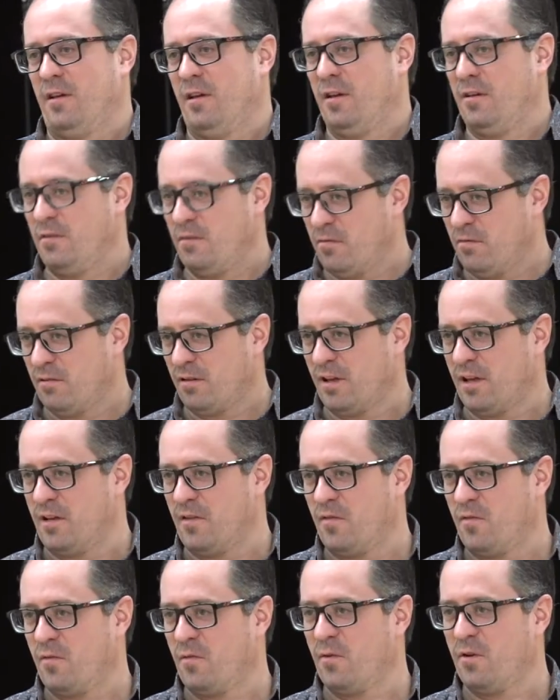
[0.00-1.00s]
in your
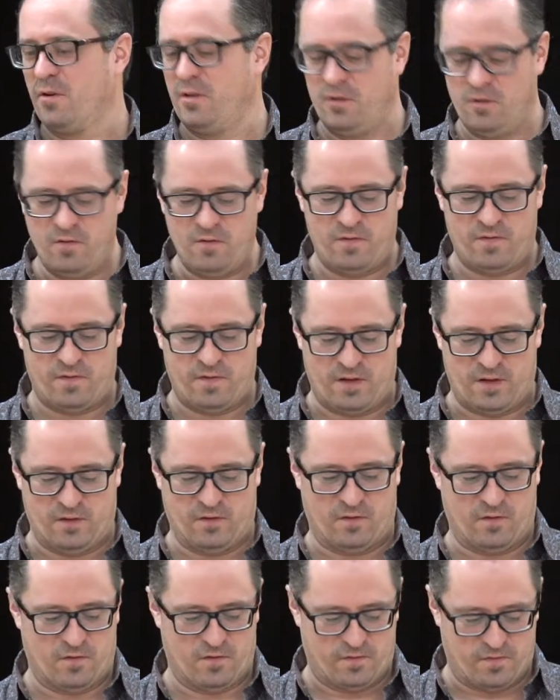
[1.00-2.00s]
life where you
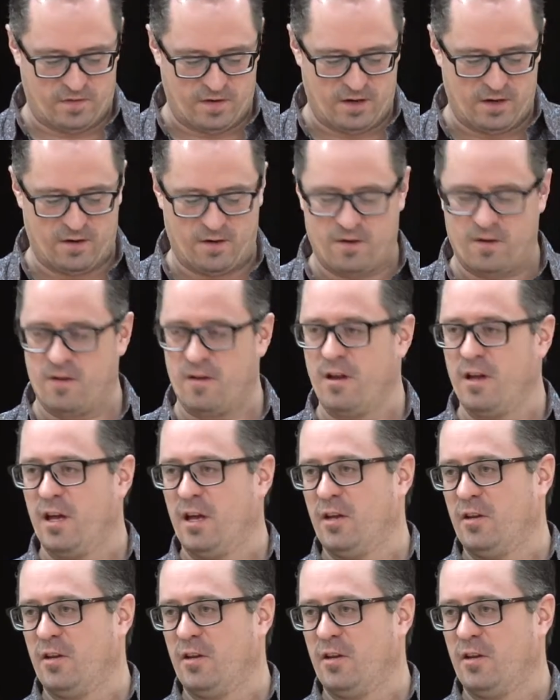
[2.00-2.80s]
feel fear